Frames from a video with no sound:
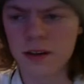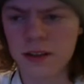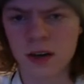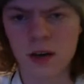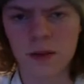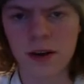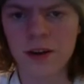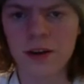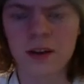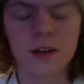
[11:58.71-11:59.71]
guitar player,
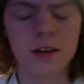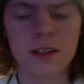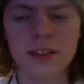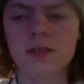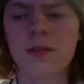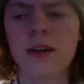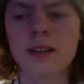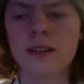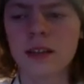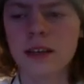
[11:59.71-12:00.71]
you can learn this quite
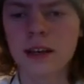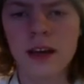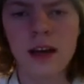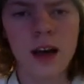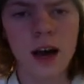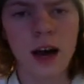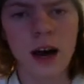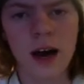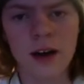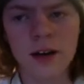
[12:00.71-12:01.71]
easily.
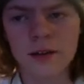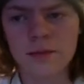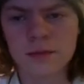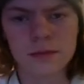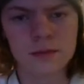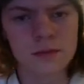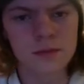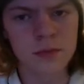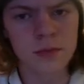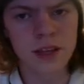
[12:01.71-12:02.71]
Uh,
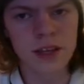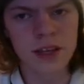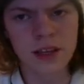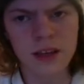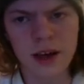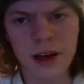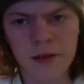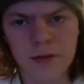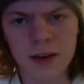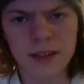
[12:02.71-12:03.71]
the uh,
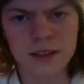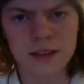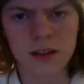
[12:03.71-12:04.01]
phrasing is a